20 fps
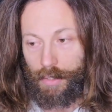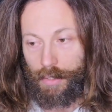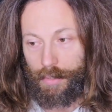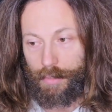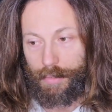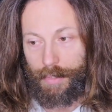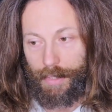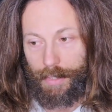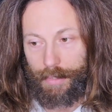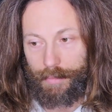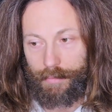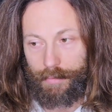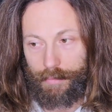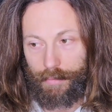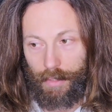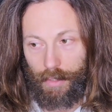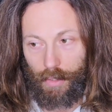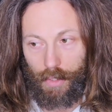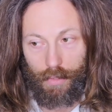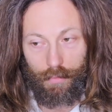that
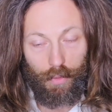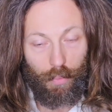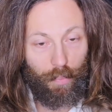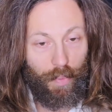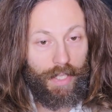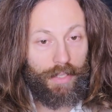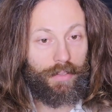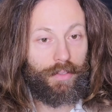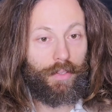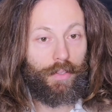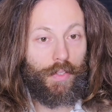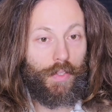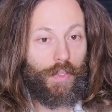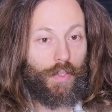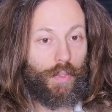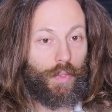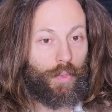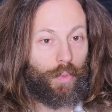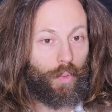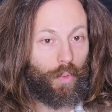a lot of the
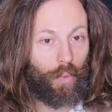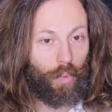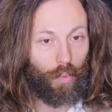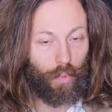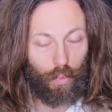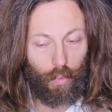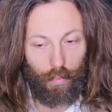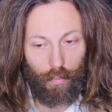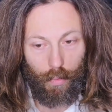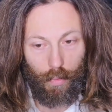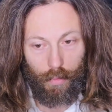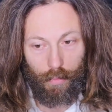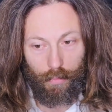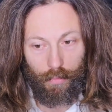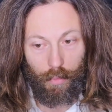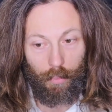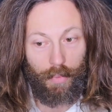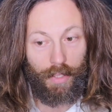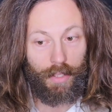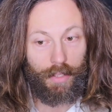painters who were
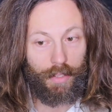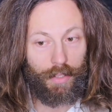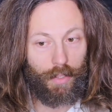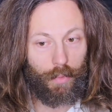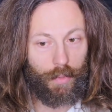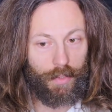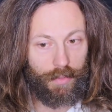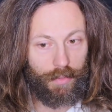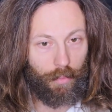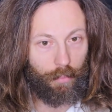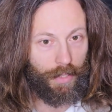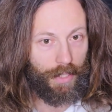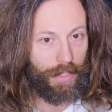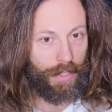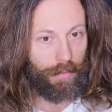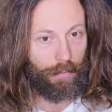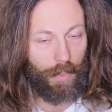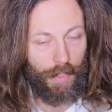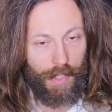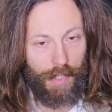familiar with the
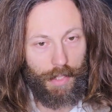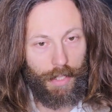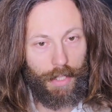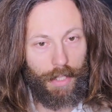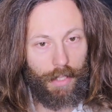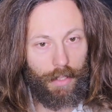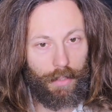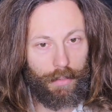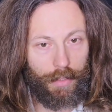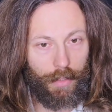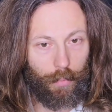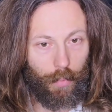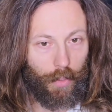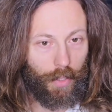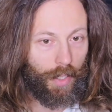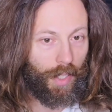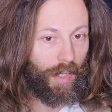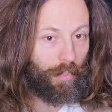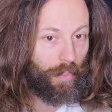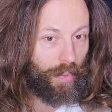medieval style, that were
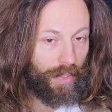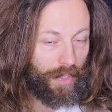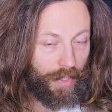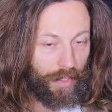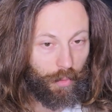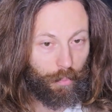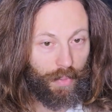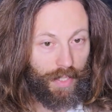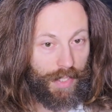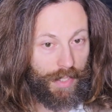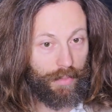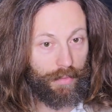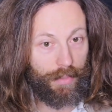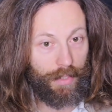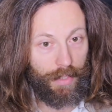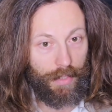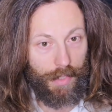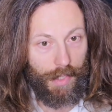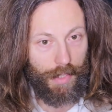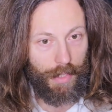copying
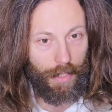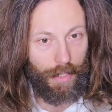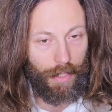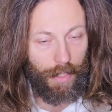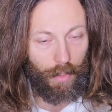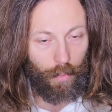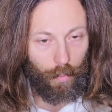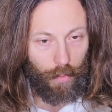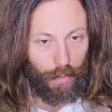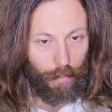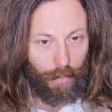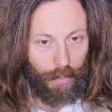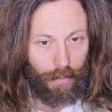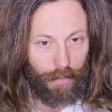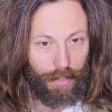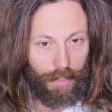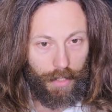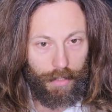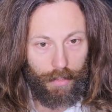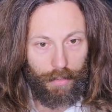Byzantine style one way
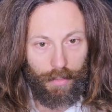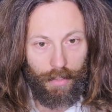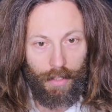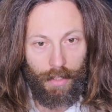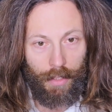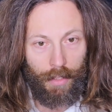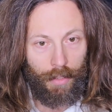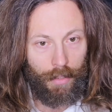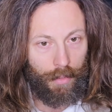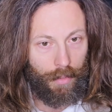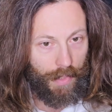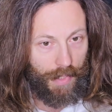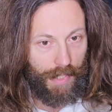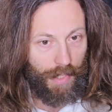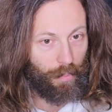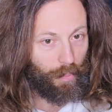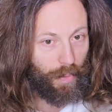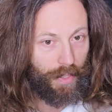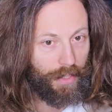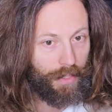or the other,
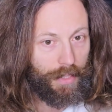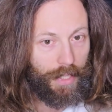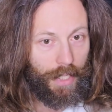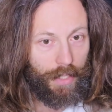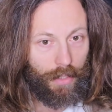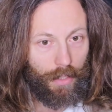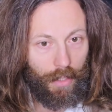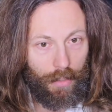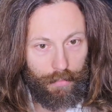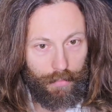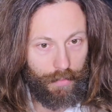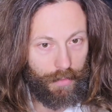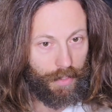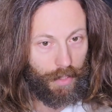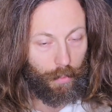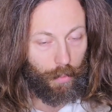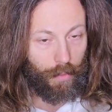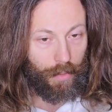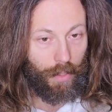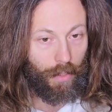simply died off.
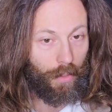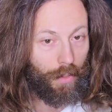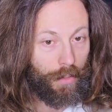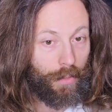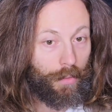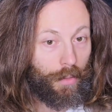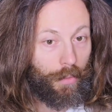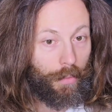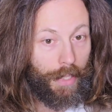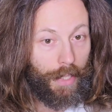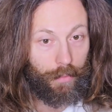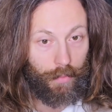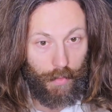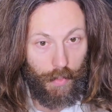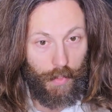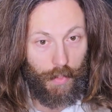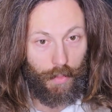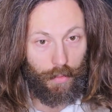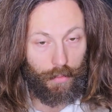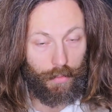They were no longer
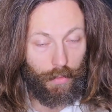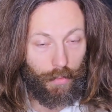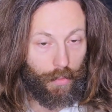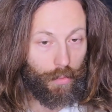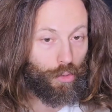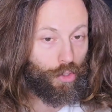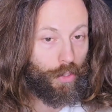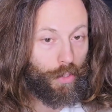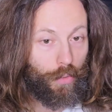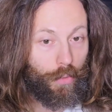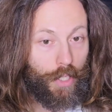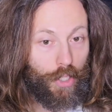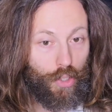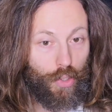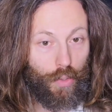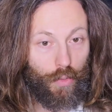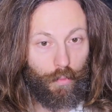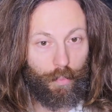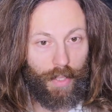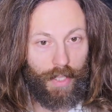around. So the new
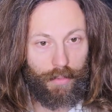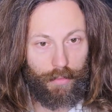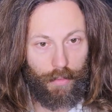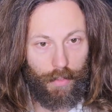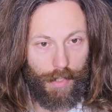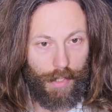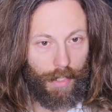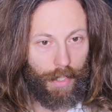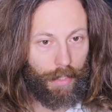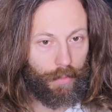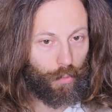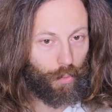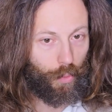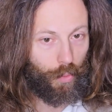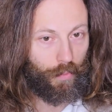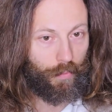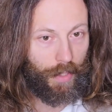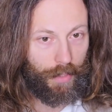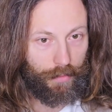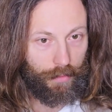generation of painters had to
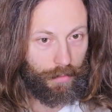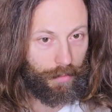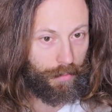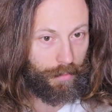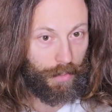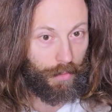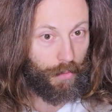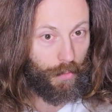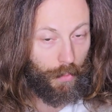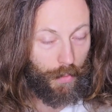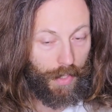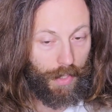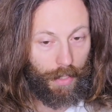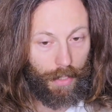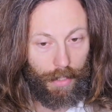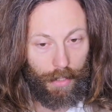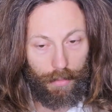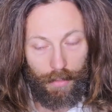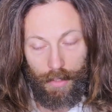invent a new style.